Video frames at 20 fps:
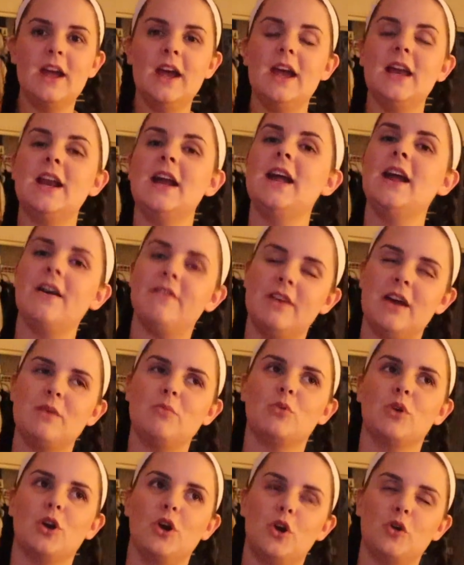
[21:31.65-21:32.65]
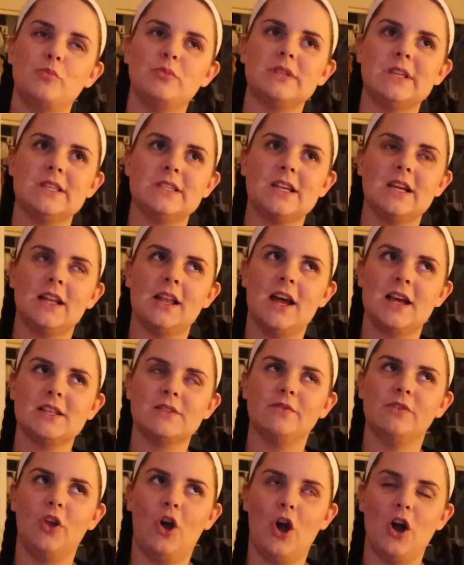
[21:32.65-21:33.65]
And I have had more hope since I
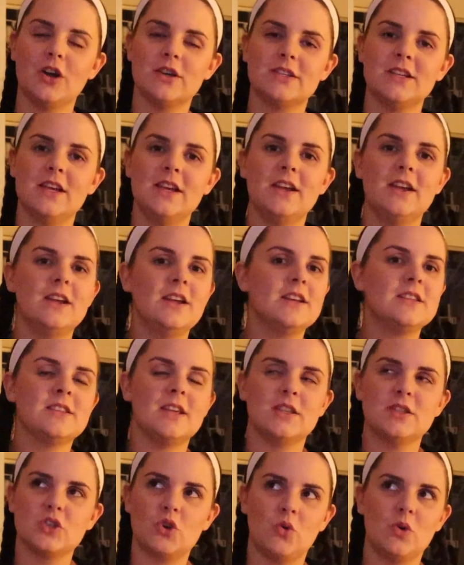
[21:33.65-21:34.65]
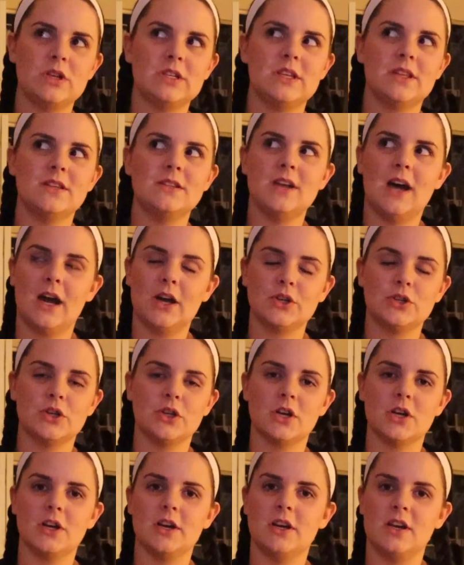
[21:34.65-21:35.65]
last vlogged, since going to the
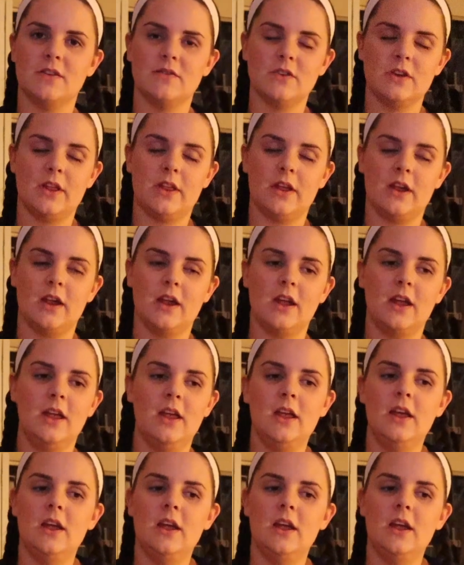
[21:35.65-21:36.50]
doctor and everything,